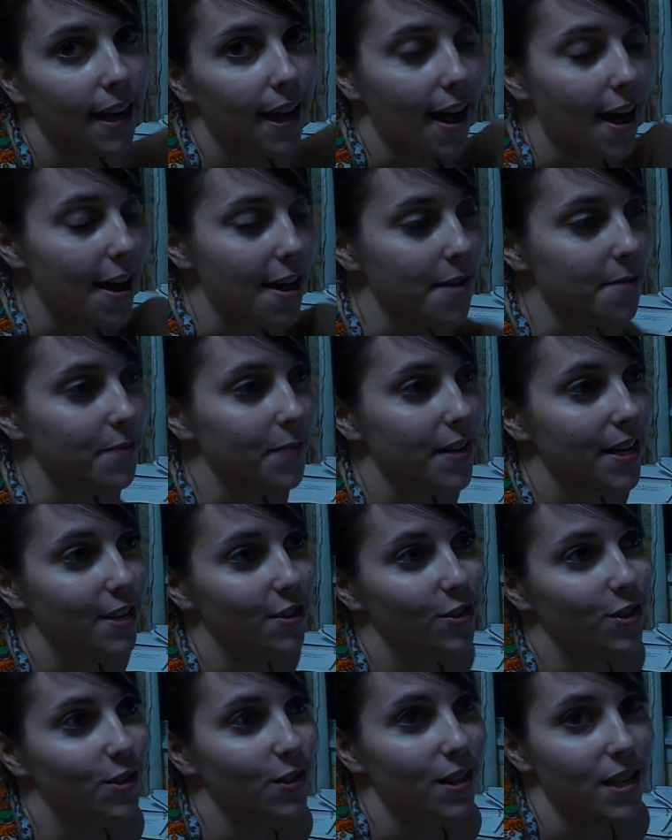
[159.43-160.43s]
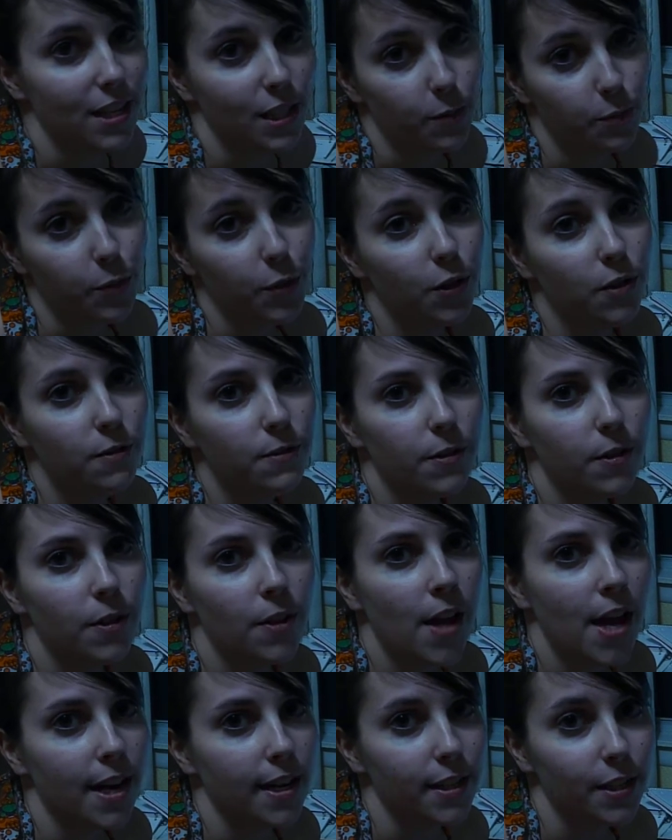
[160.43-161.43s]
Um, it's just, it's beautiful,
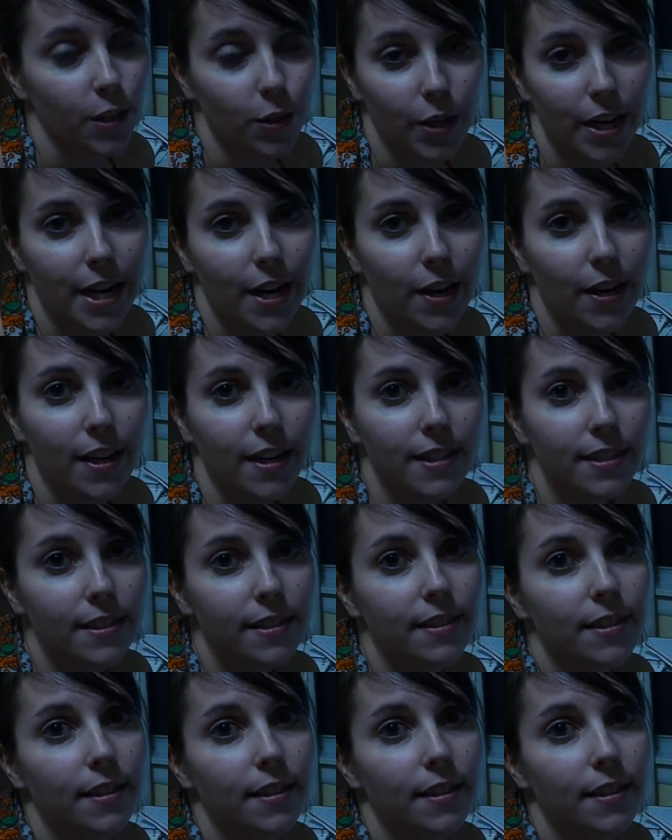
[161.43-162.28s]
and it's a great cause.